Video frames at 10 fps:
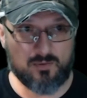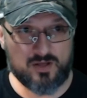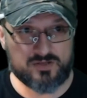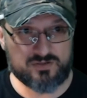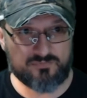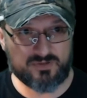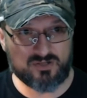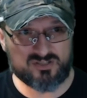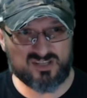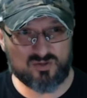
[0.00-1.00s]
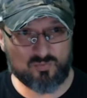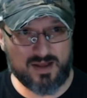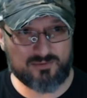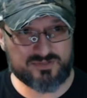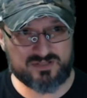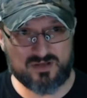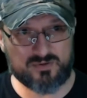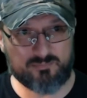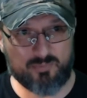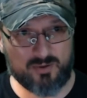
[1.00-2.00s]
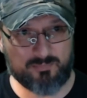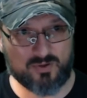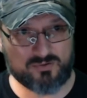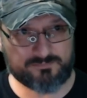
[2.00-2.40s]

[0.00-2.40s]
So if we looked at the routes, though, in purple,